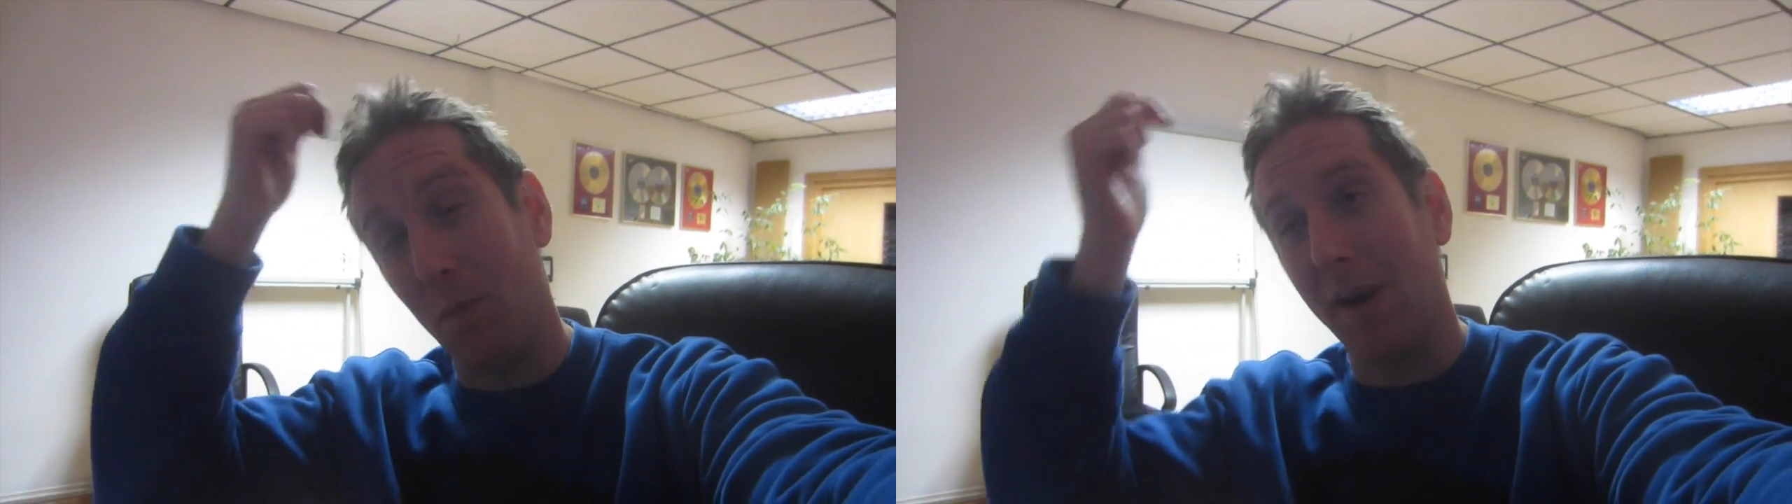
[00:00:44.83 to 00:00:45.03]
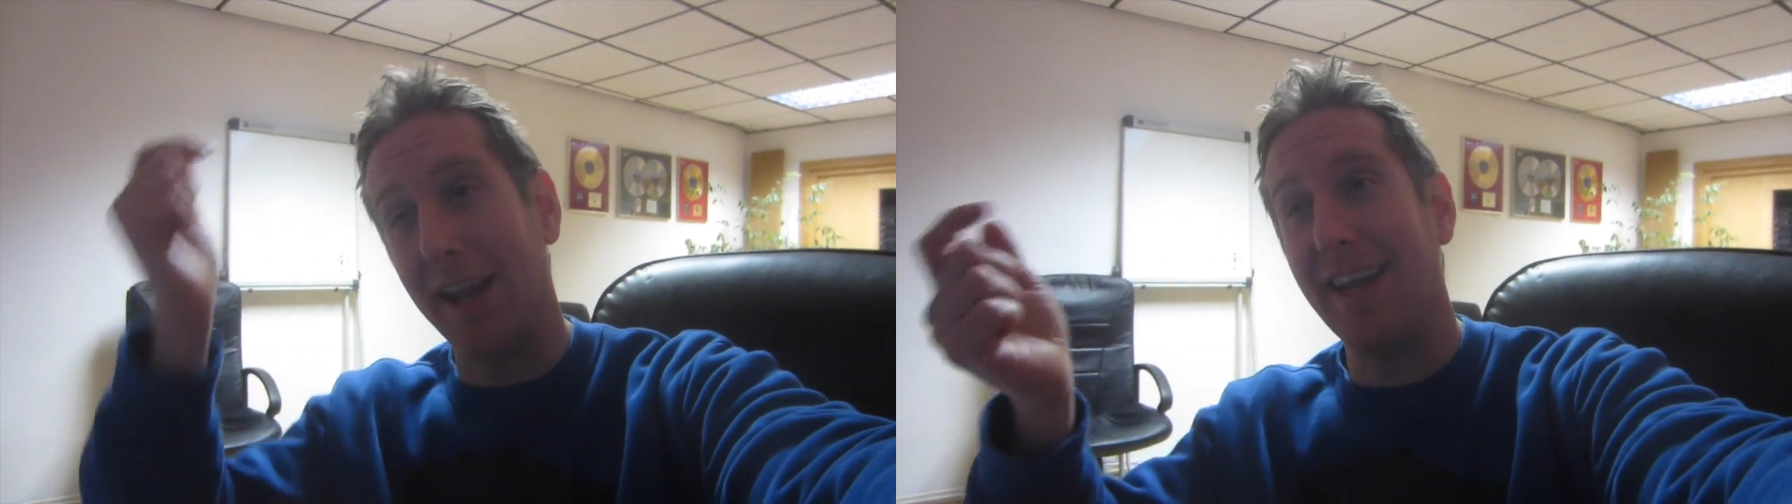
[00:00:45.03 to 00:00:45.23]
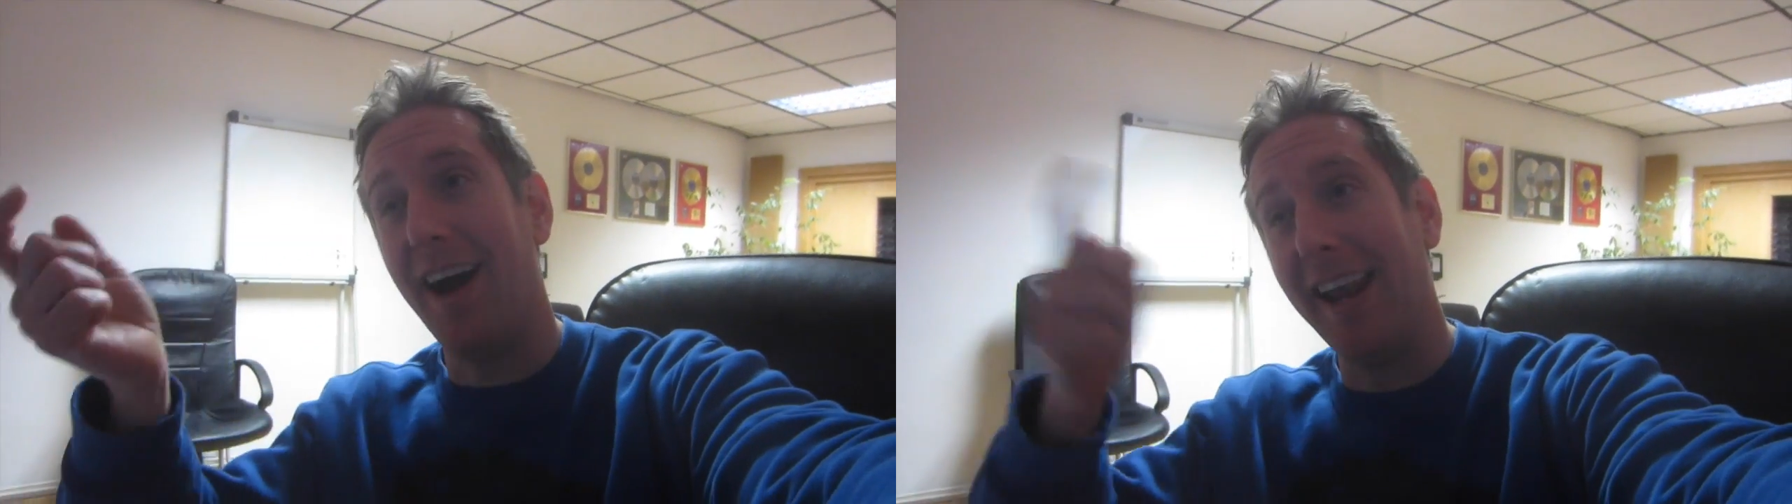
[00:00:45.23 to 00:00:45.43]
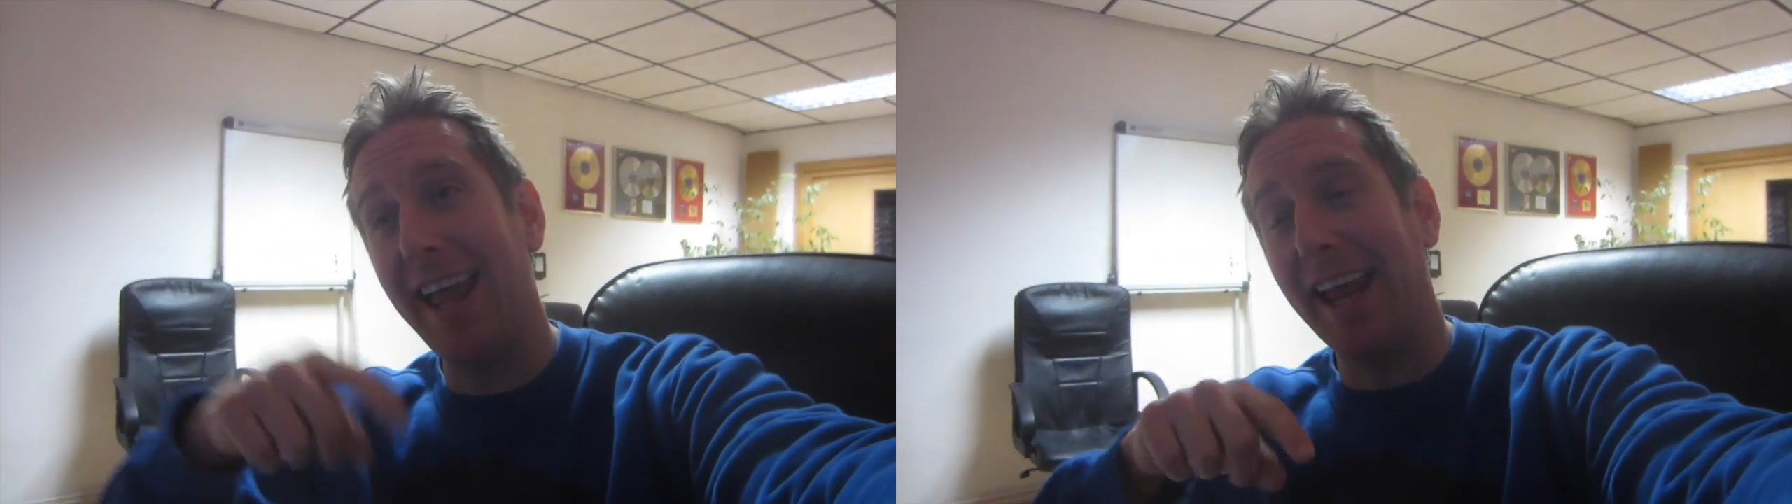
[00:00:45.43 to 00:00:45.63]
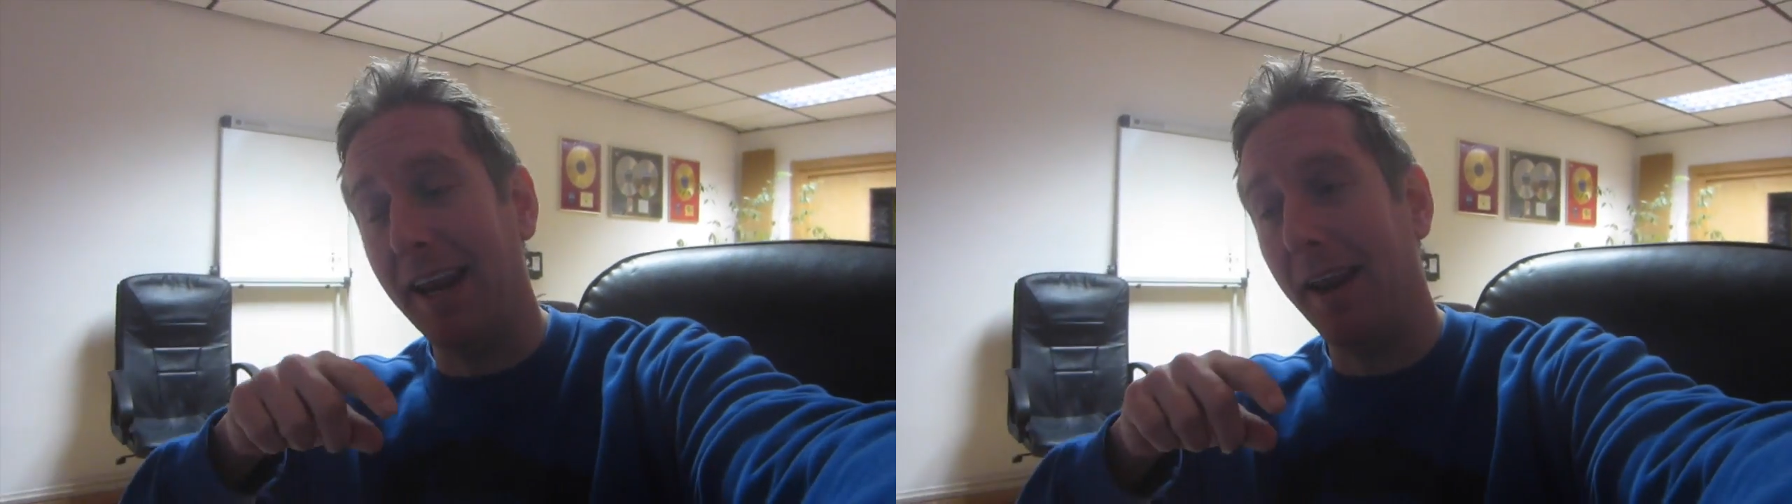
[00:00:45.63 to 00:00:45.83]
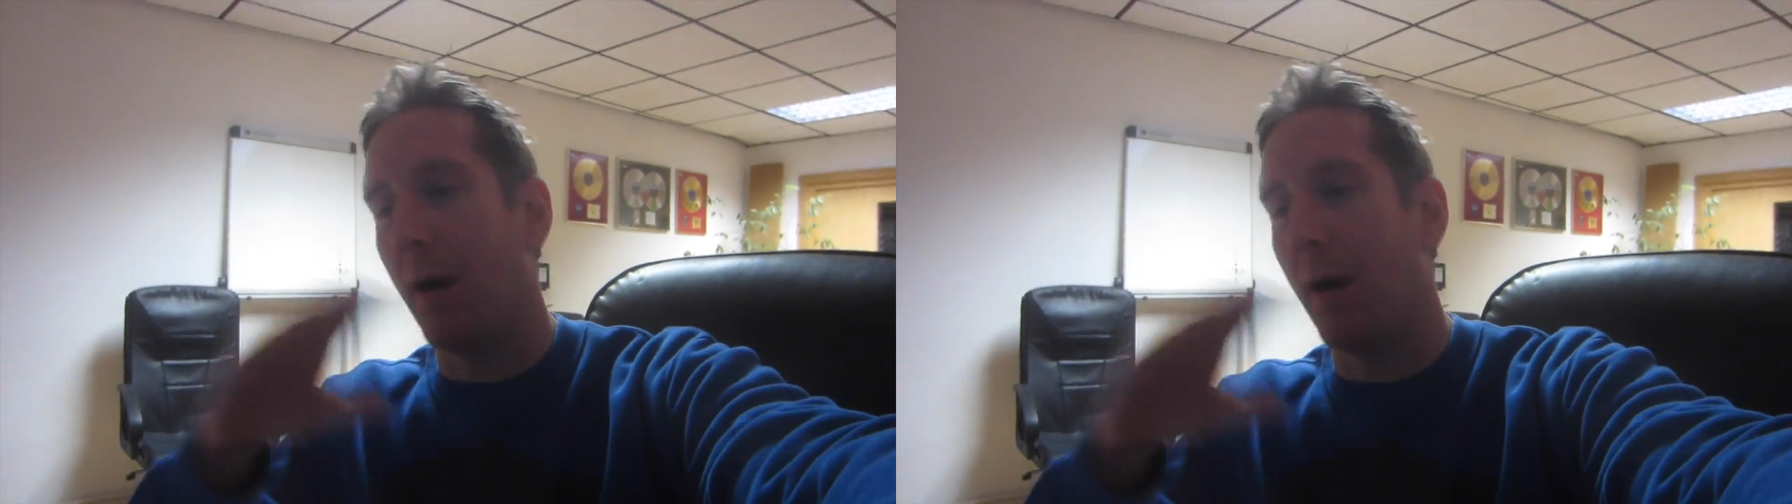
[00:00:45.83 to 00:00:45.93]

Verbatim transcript: and when I dial in,